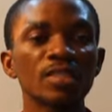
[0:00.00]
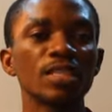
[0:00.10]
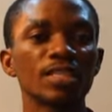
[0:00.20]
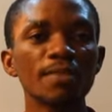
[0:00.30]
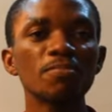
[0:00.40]

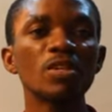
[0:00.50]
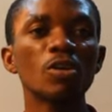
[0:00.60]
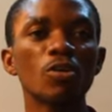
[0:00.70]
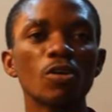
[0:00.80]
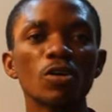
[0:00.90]
The same thing
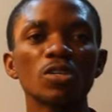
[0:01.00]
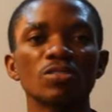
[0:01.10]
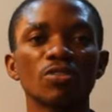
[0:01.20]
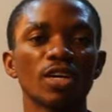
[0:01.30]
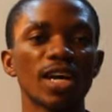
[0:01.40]

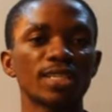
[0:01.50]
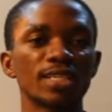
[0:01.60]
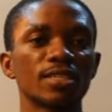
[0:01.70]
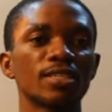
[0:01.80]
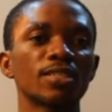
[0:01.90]
occurs for
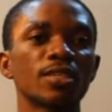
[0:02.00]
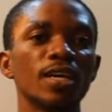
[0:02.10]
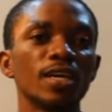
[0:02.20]
gases.